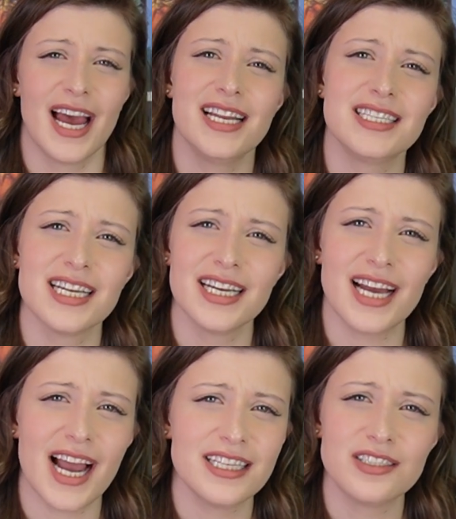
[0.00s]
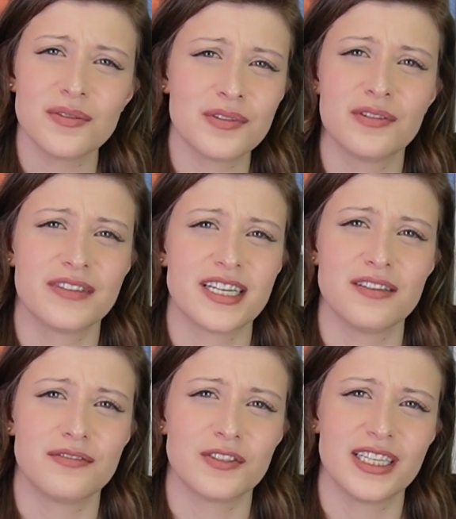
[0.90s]
And I don't know if I can
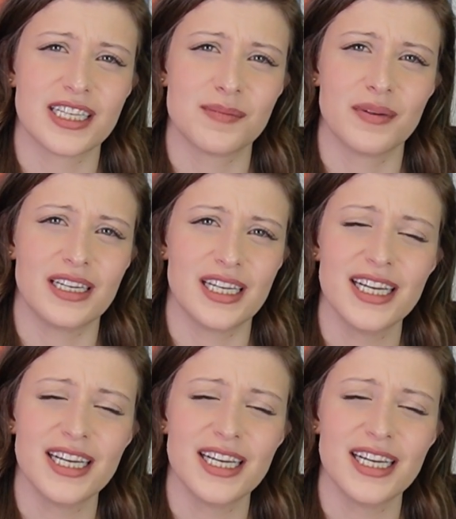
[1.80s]
fully explain it.